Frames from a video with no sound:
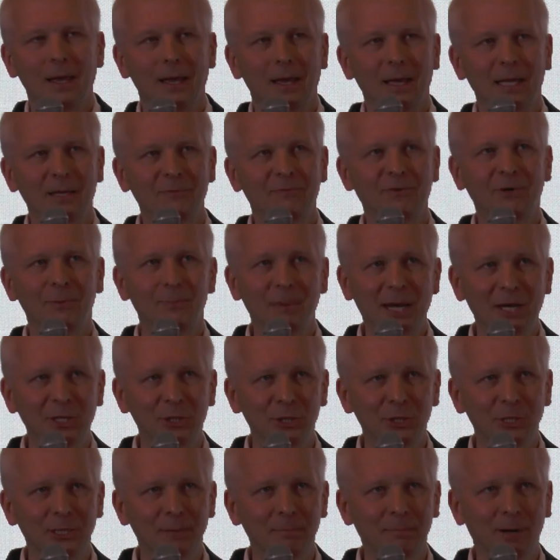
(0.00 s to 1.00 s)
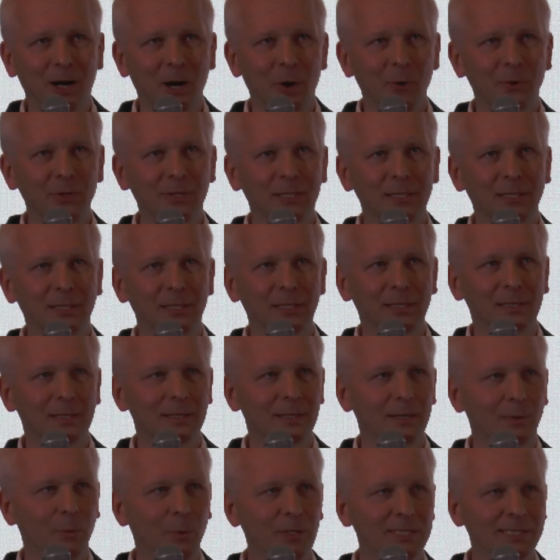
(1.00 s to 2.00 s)
information about
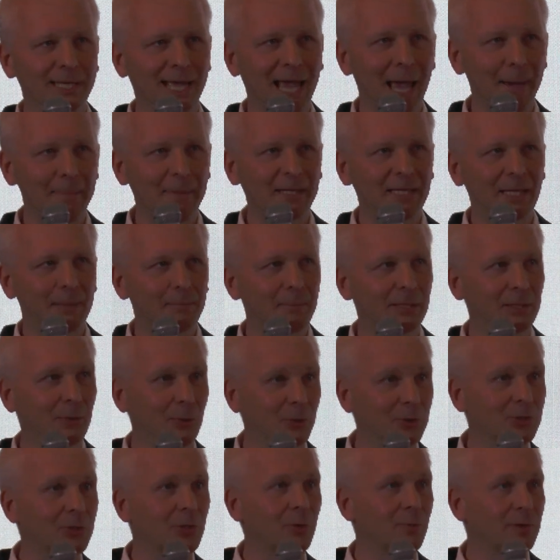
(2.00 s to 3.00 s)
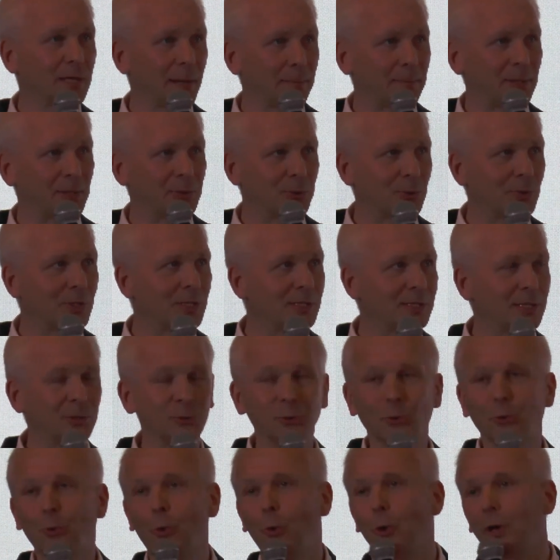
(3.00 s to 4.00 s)
what's happening, but also the opportunity
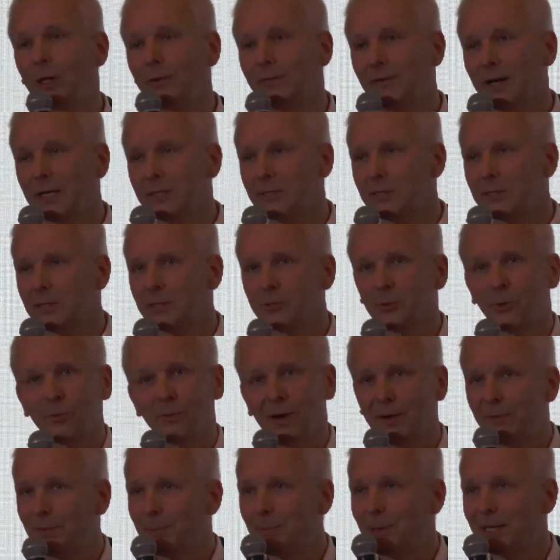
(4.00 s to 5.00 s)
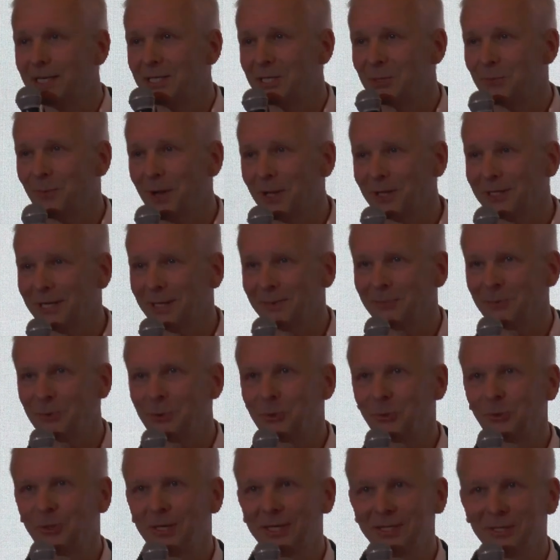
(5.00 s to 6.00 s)
to co-invest. So everybody is welcome
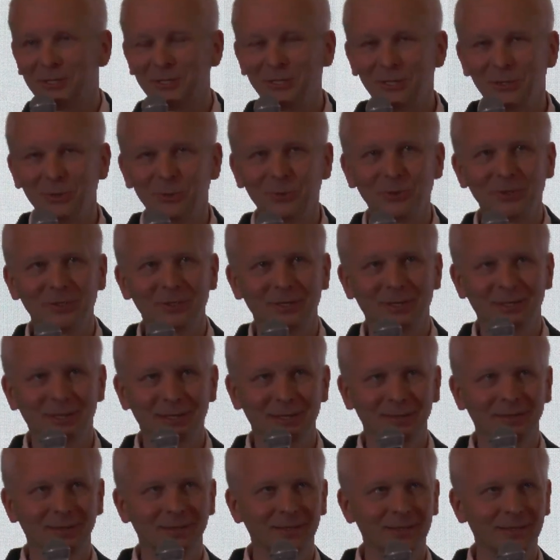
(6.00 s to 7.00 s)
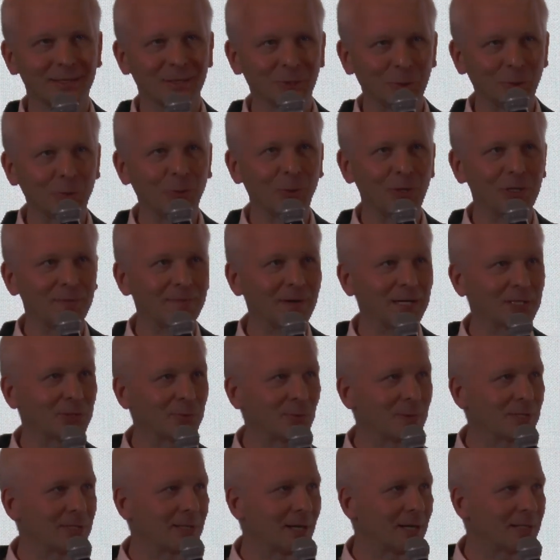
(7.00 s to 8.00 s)
to continue and to co-invest
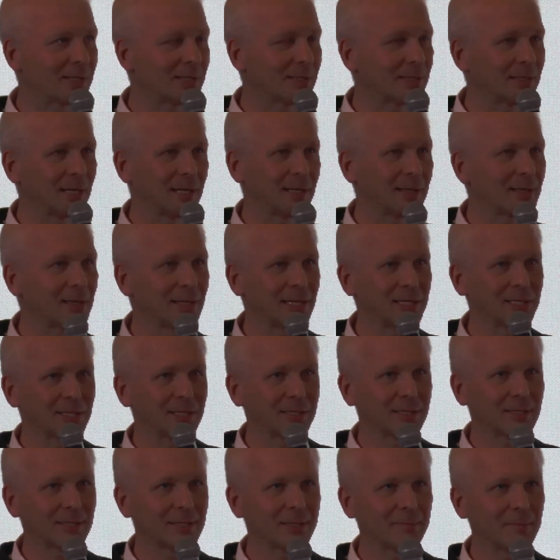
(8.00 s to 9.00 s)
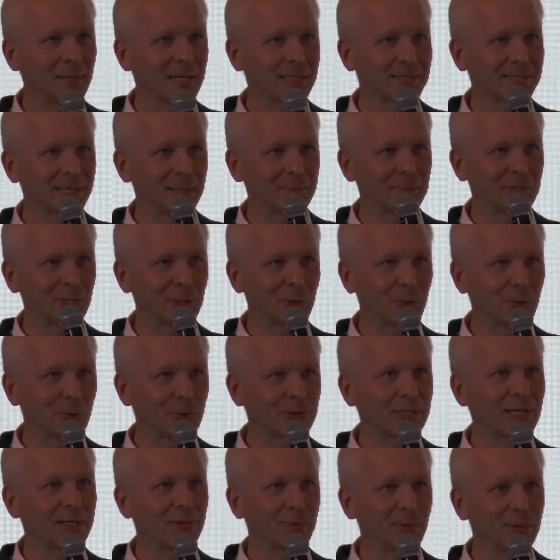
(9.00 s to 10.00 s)
with us, and let's make something good
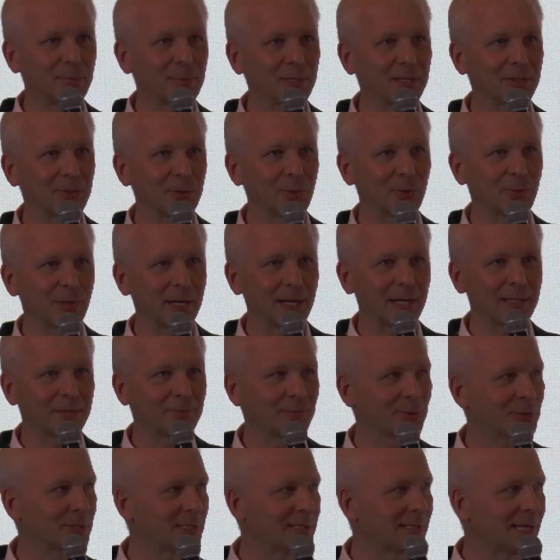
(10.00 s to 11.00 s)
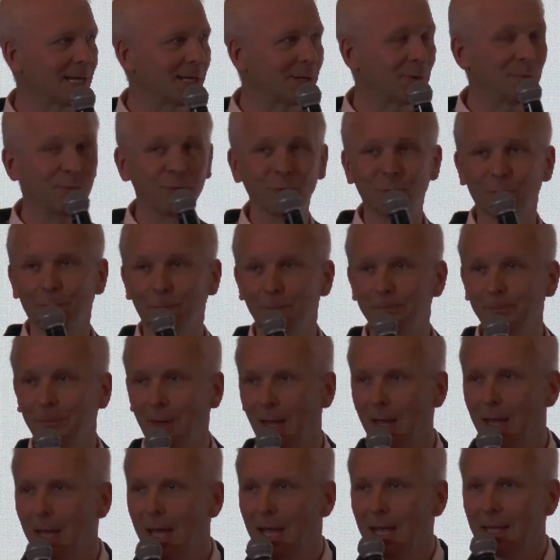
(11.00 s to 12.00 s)
and rebuild Ukraine for the sake of Europe.
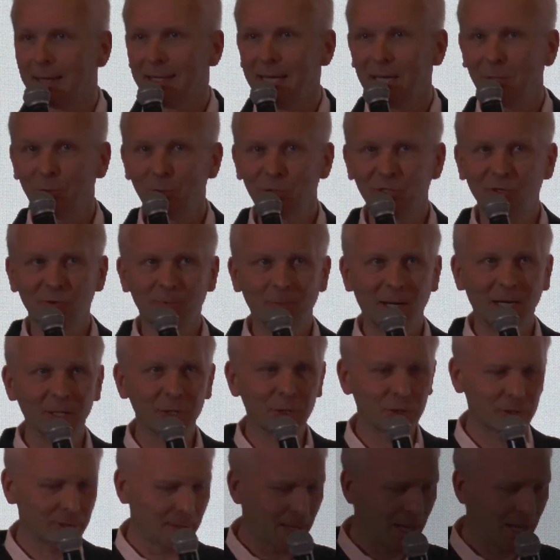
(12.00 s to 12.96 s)
Thank you so much.